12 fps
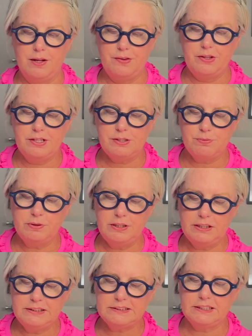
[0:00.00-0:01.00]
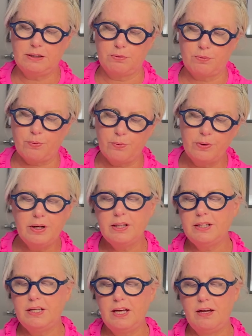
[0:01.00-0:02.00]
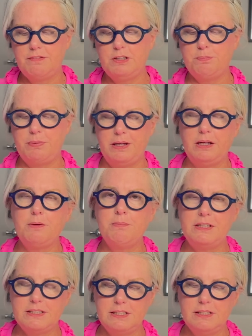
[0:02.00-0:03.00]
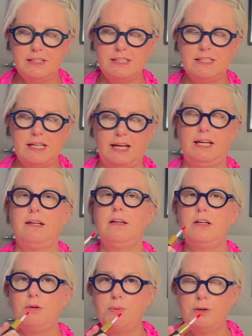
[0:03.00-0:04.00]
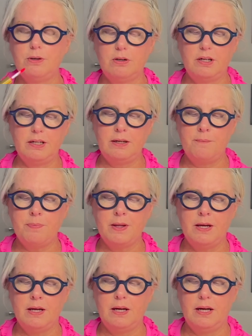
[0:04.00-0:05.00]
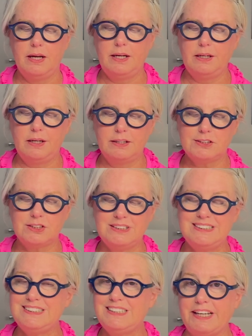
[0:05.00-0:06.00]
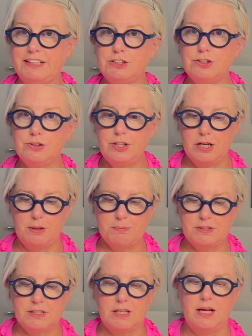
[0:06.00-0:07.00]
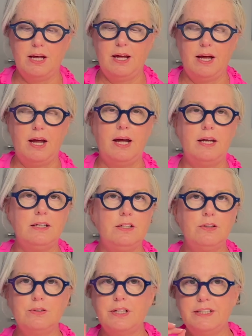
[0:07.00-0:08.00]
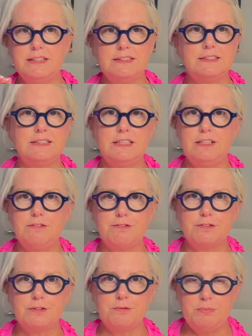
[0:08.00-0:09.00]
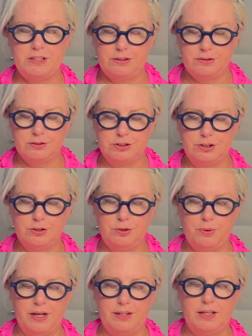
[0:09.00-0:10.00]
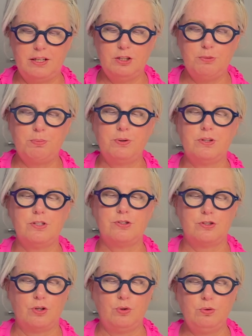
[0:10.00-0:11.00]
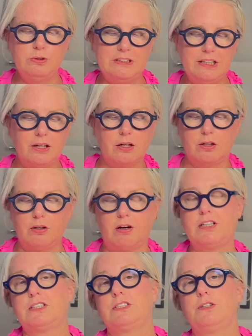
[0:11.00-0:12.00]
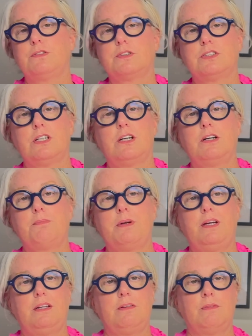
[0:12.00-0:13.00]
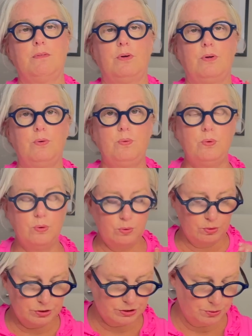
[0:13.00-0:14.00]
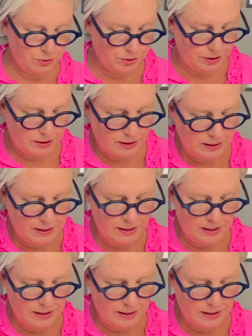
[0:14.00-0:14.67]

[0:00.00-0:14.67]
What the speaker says: This one is like a really heavy pigmented stain that you put on. It actually stains your lips, and you let it sit in for a minute or two, and then you put this oozy gloss over top, and Ooh, so good.